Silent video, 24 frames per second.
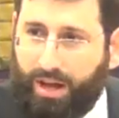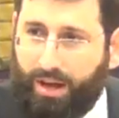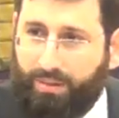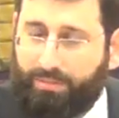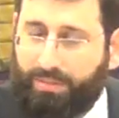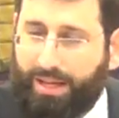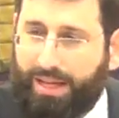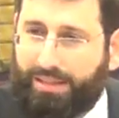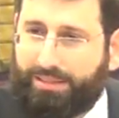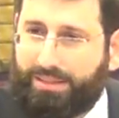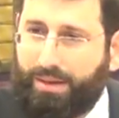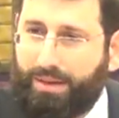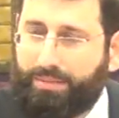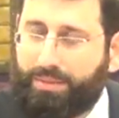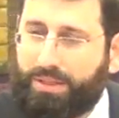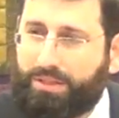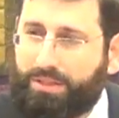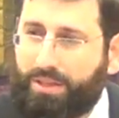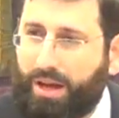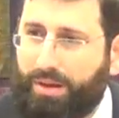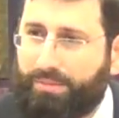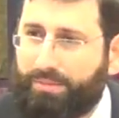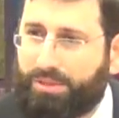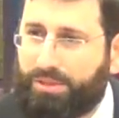to come. Guess how
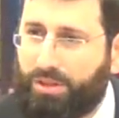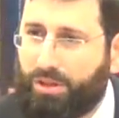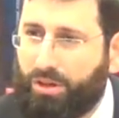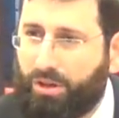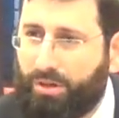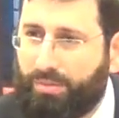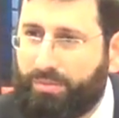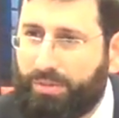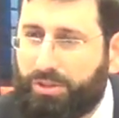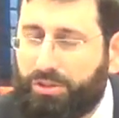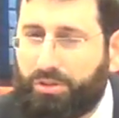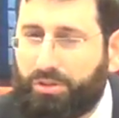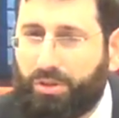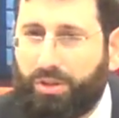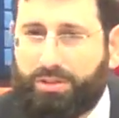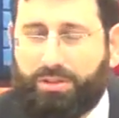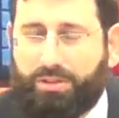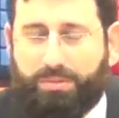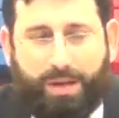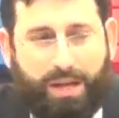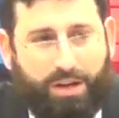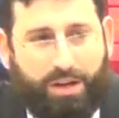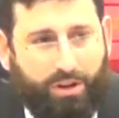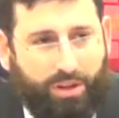many times the Chumash
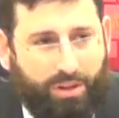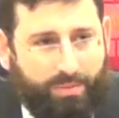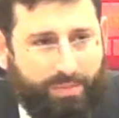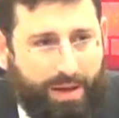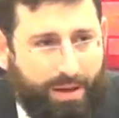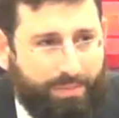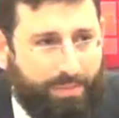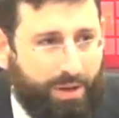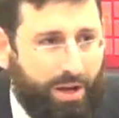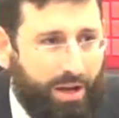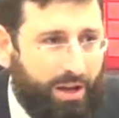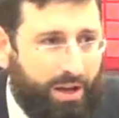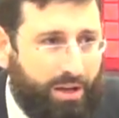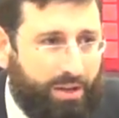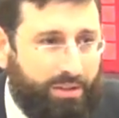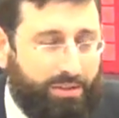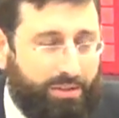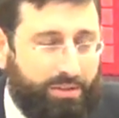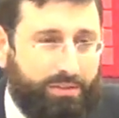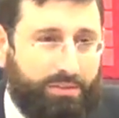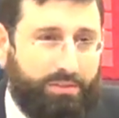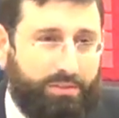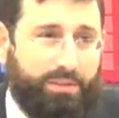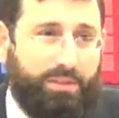talks about Olam Haba?
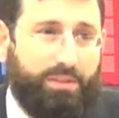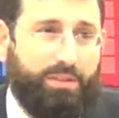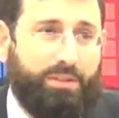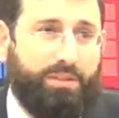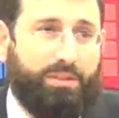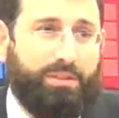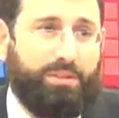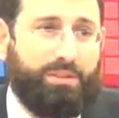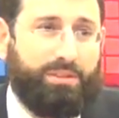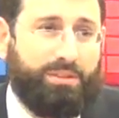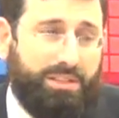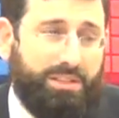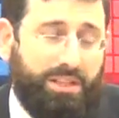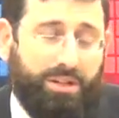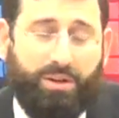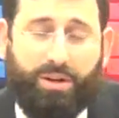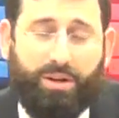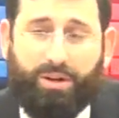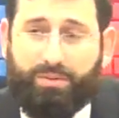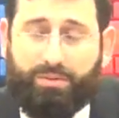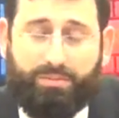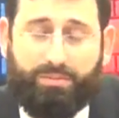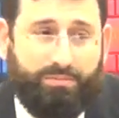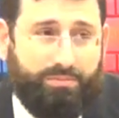
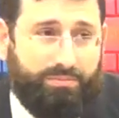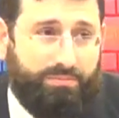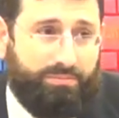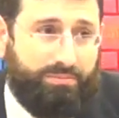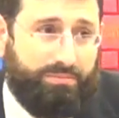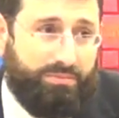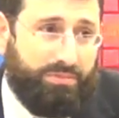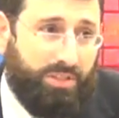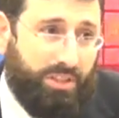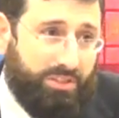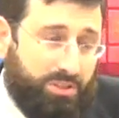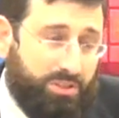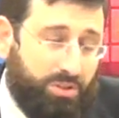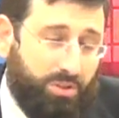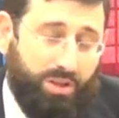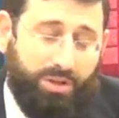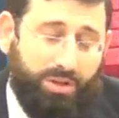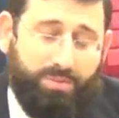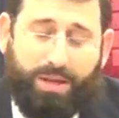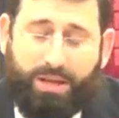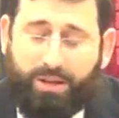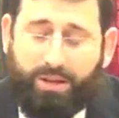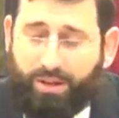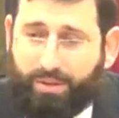Zero. Doesn't
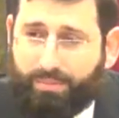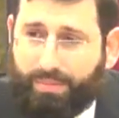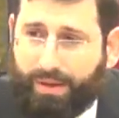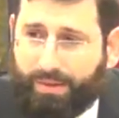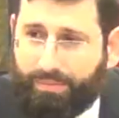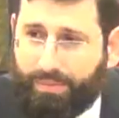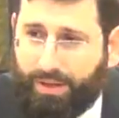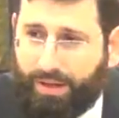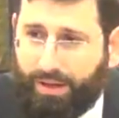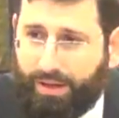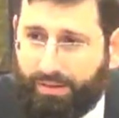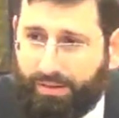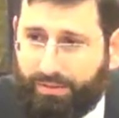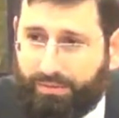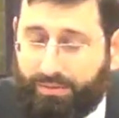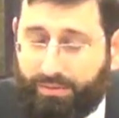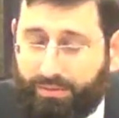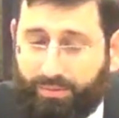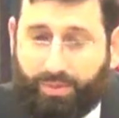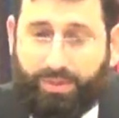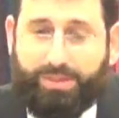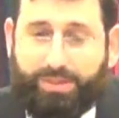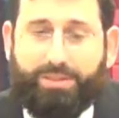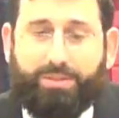talk about Olam Haba.
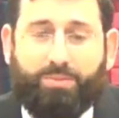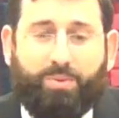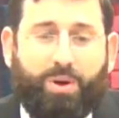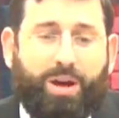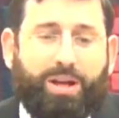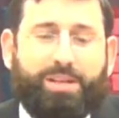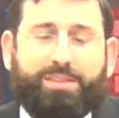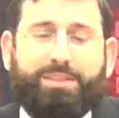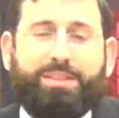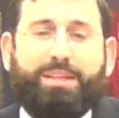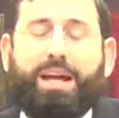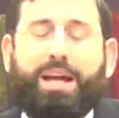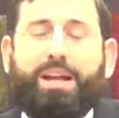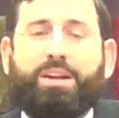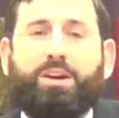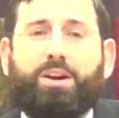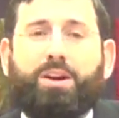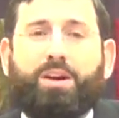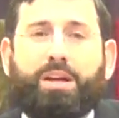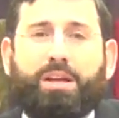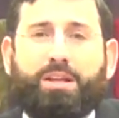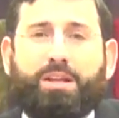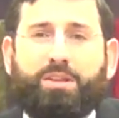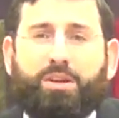What's it? Why is it
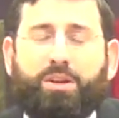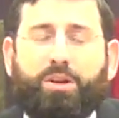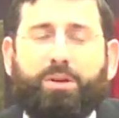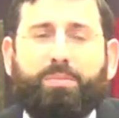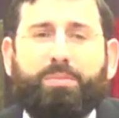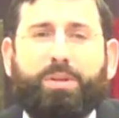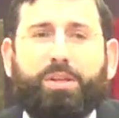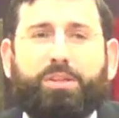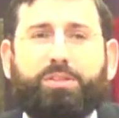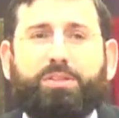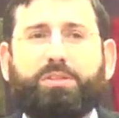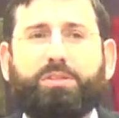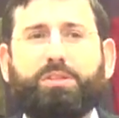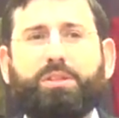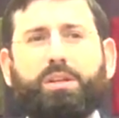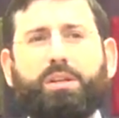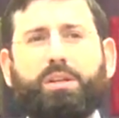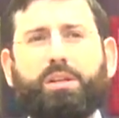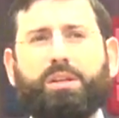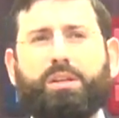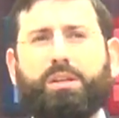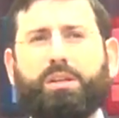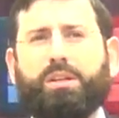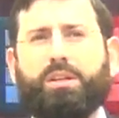not in the Chumash?
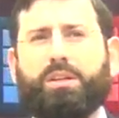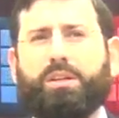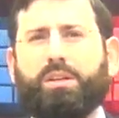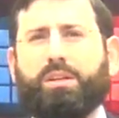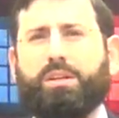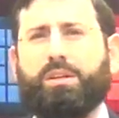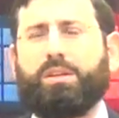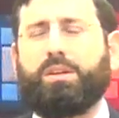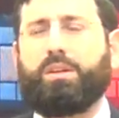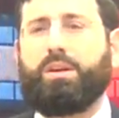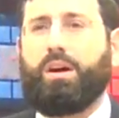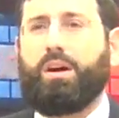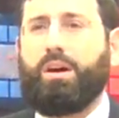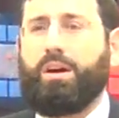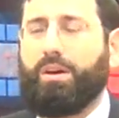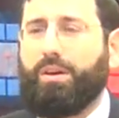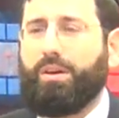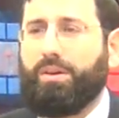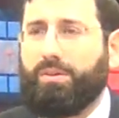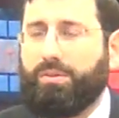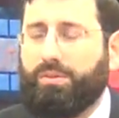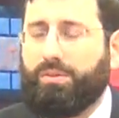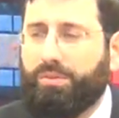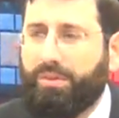
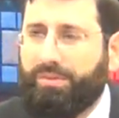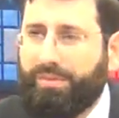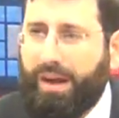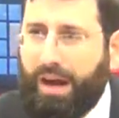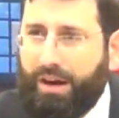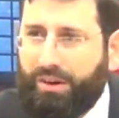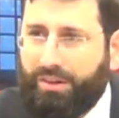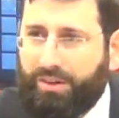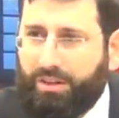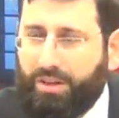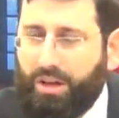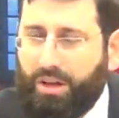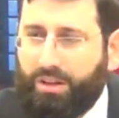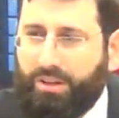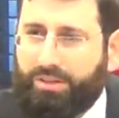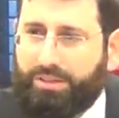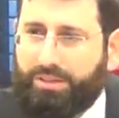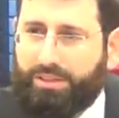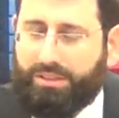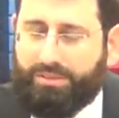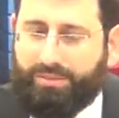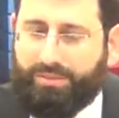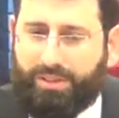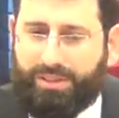Oh, Rav Aaron Cutler
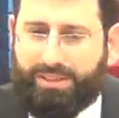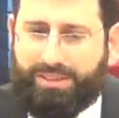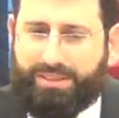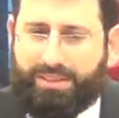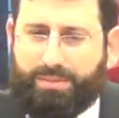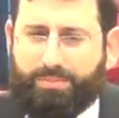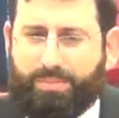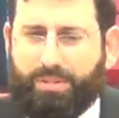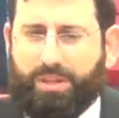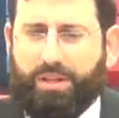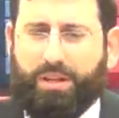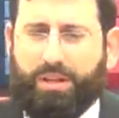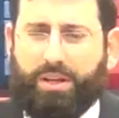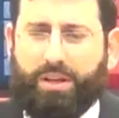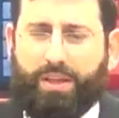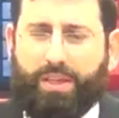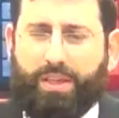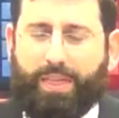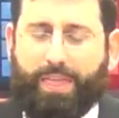says very simply,